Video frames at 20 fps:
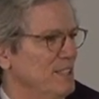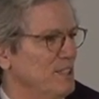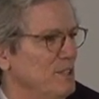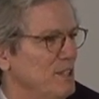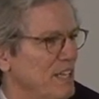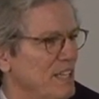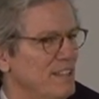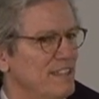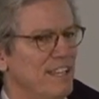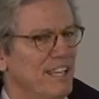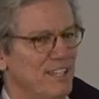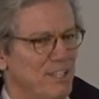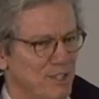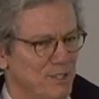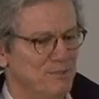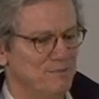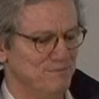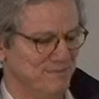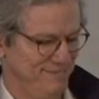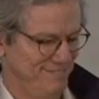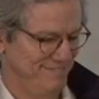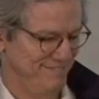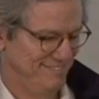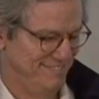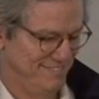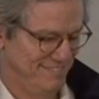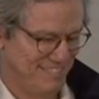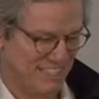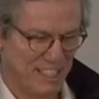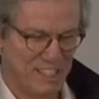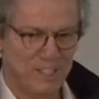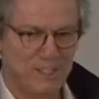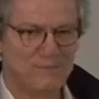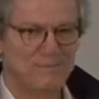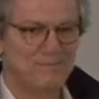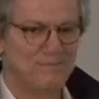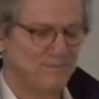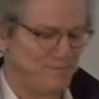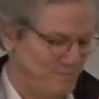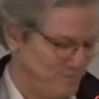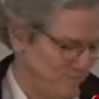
Okay, thank you. Thank you.